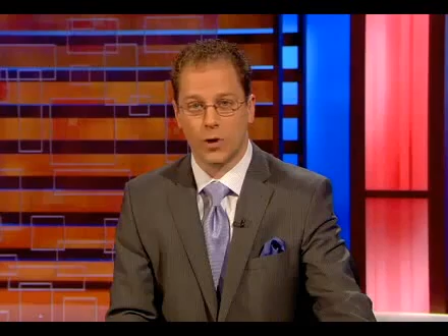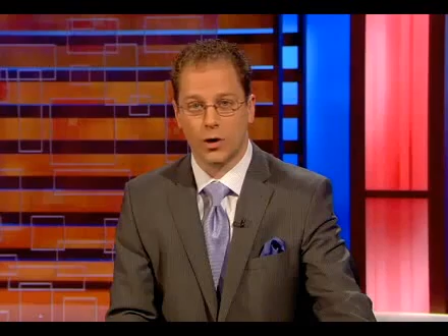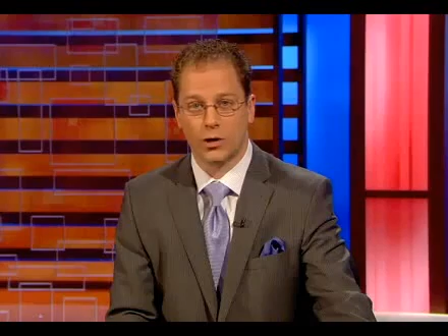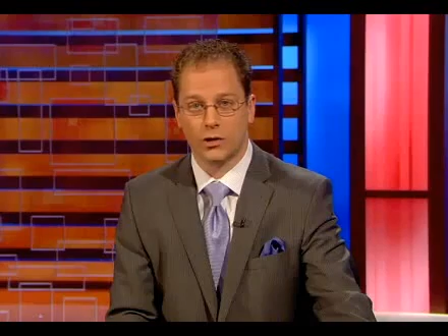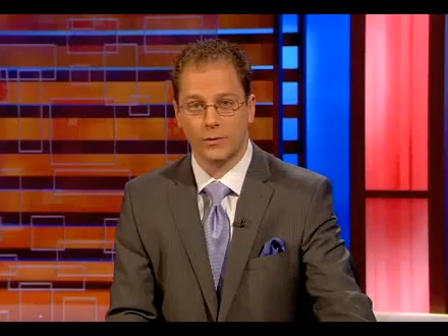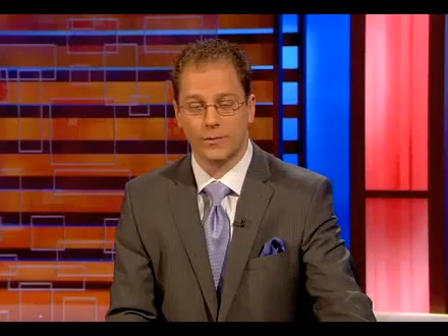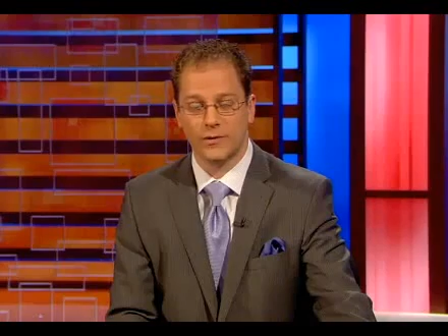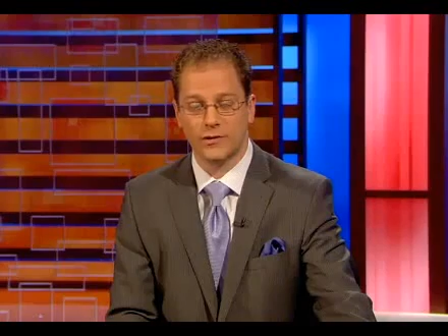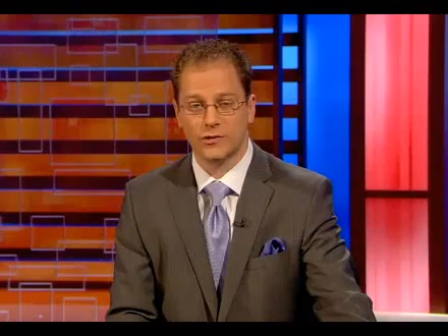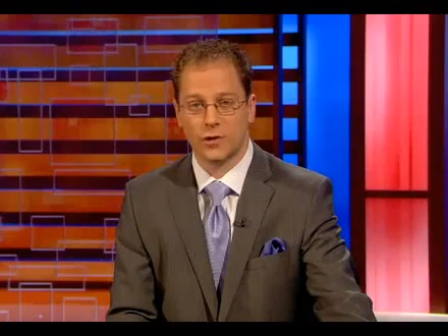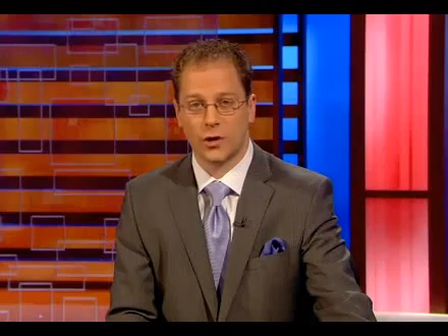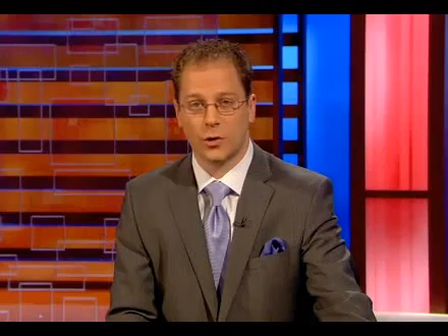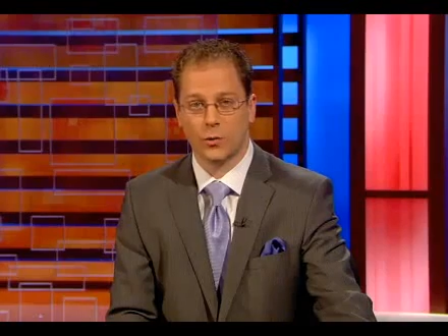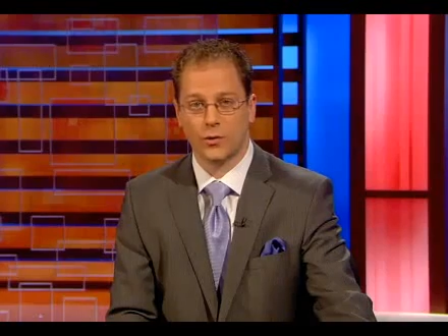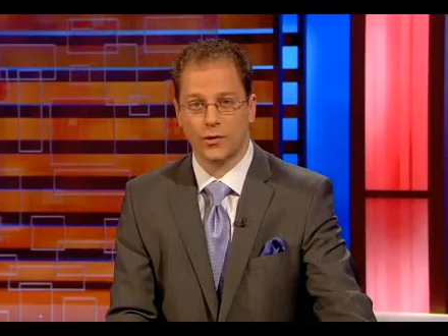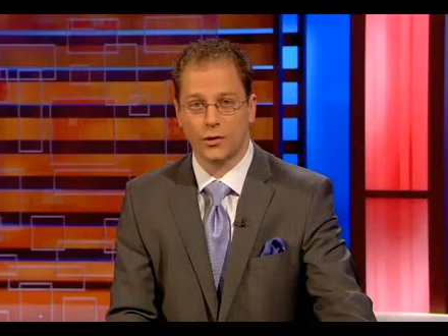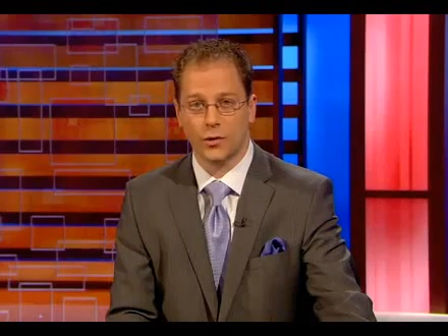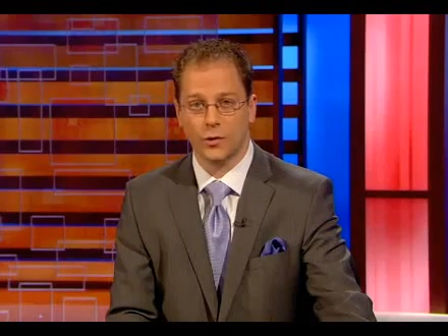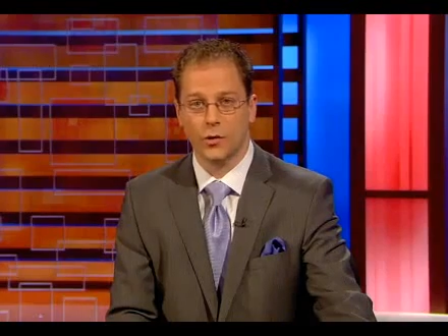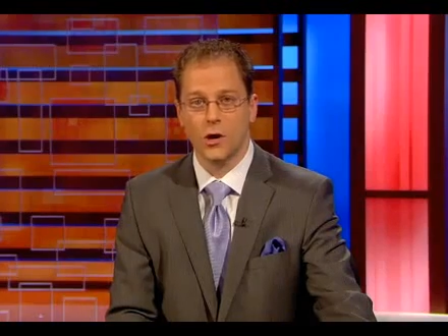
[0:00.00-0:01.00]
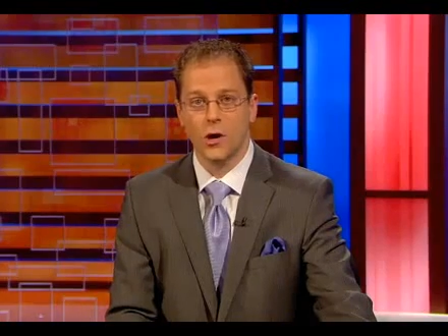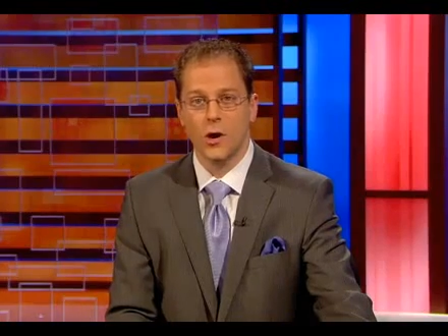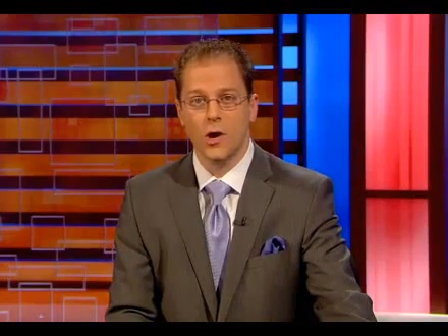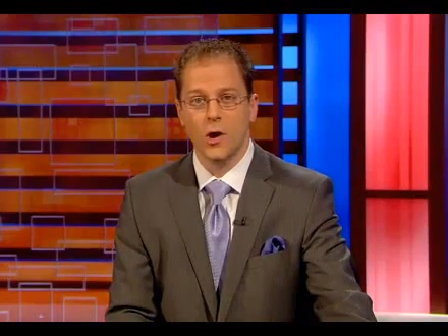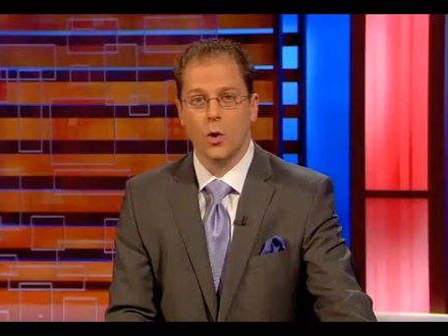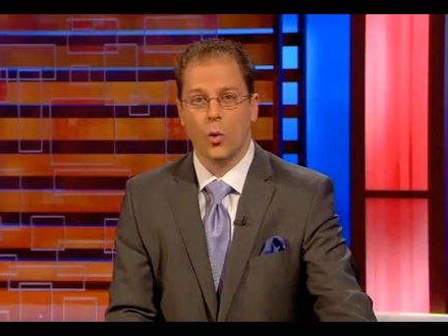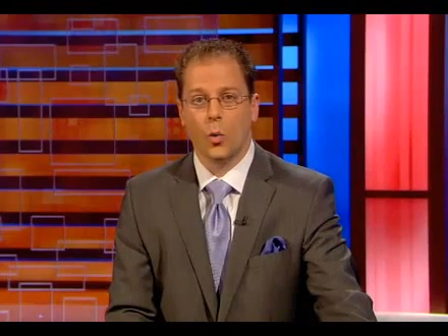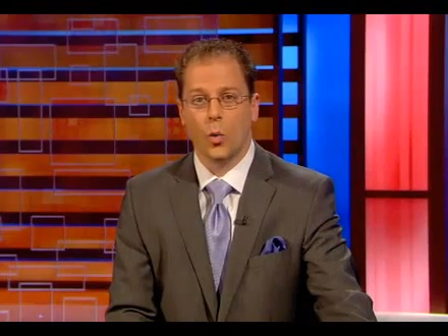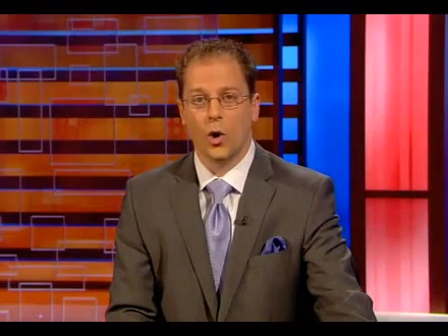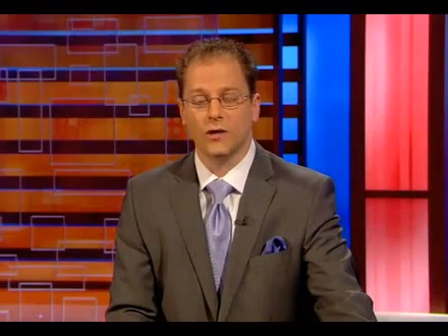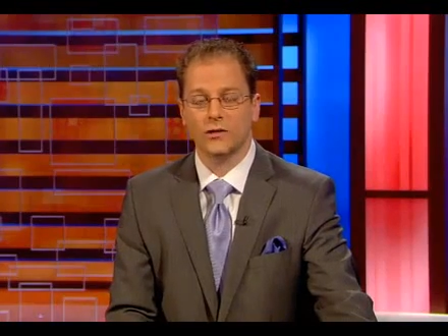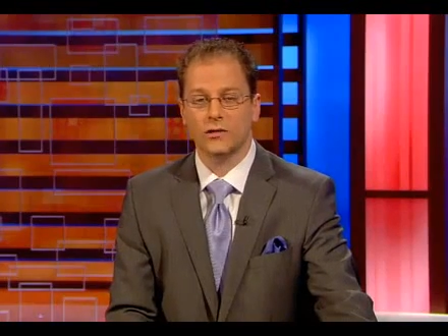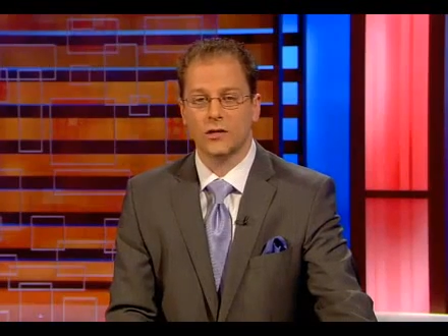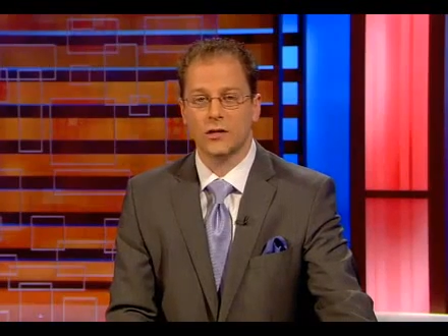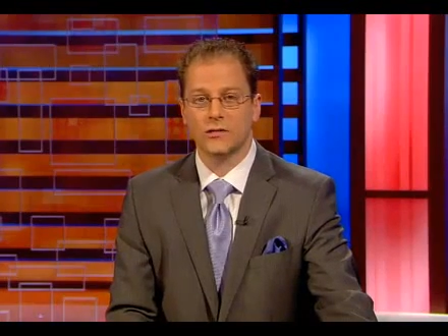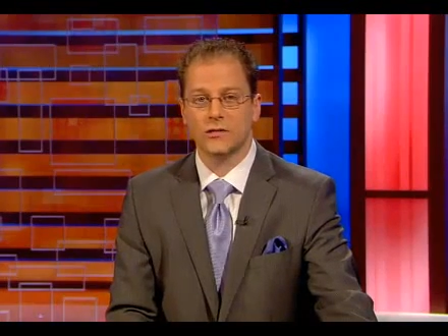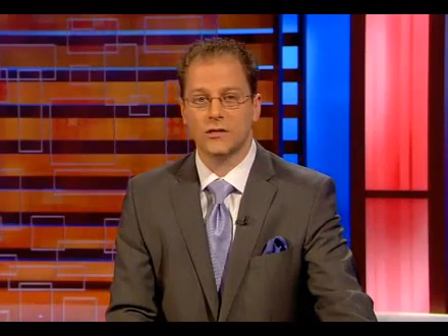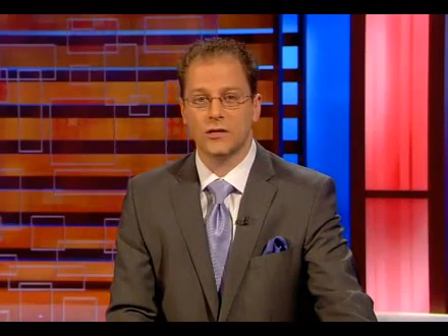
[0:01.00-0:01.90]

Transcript: Mark, let me start with you. What does